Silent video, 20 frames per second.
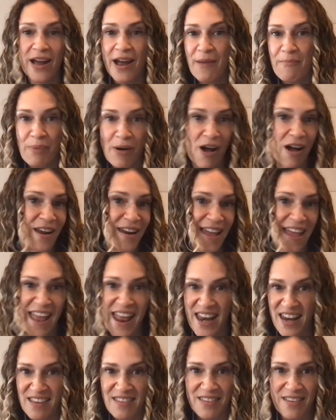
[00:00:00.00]
why I bought
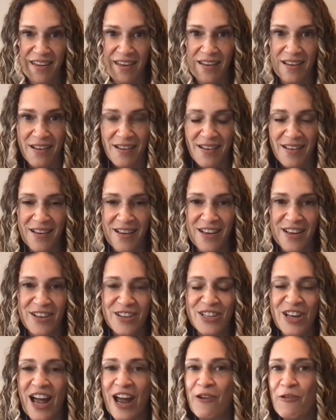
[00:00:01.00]
anything.
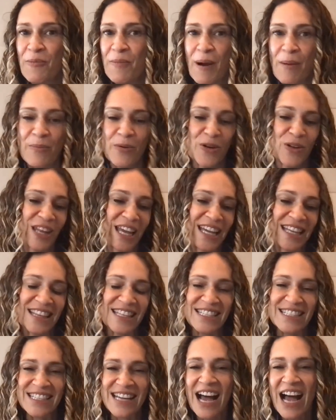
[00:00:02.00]
I remember like
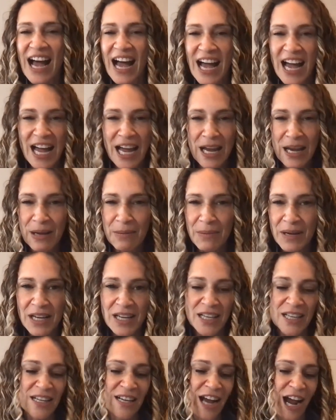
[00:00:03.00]
the time.
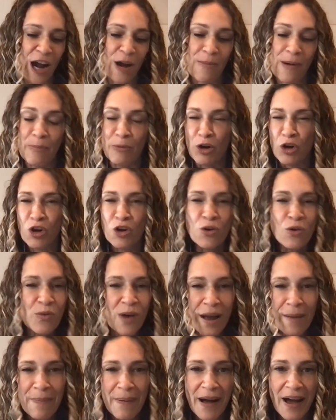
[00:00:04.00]
I remember
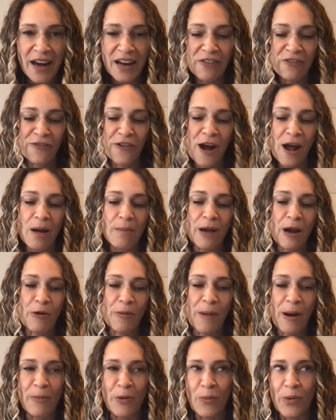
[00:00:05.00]
who I bought it from. I
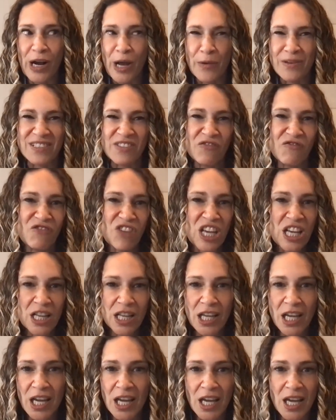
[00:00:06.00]
remember what I was
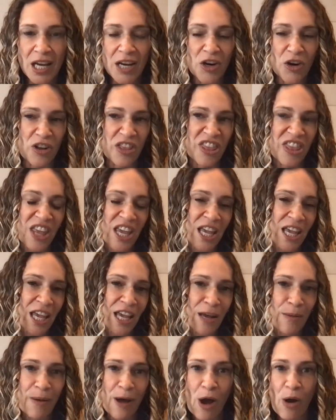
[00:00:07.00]
feeling or
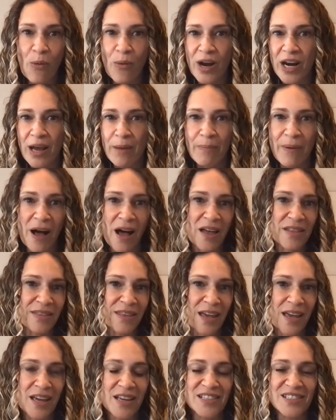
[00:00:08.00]
thinking about when I
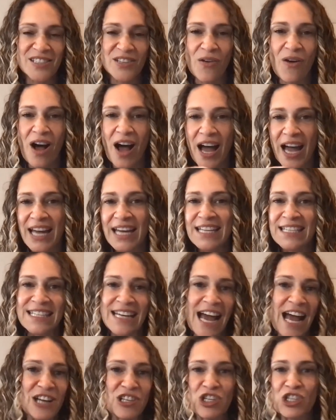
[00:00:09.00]
bought things. So I
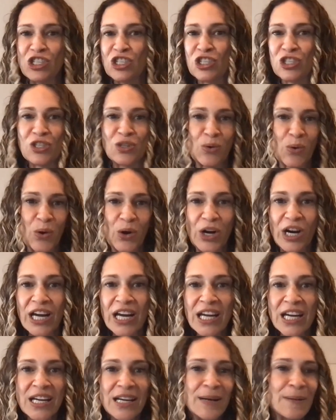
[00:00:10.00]
attach a
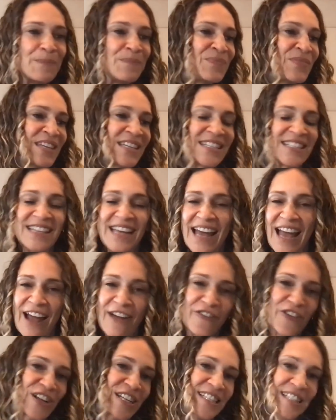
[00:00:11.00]
story to
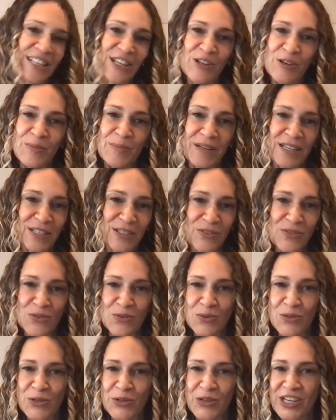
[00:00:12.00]
every single piece of
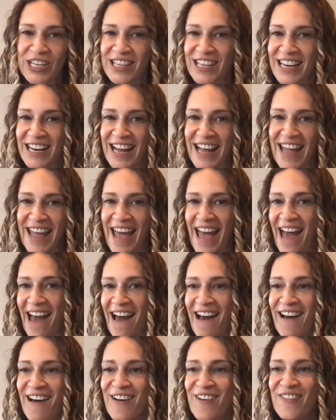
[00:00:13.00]
jewelry that I
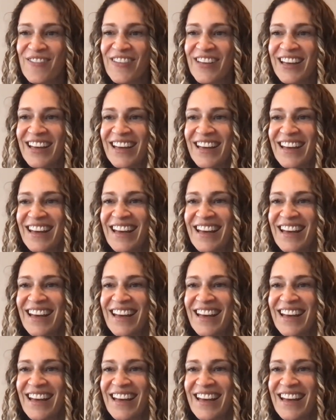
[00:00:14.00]
have.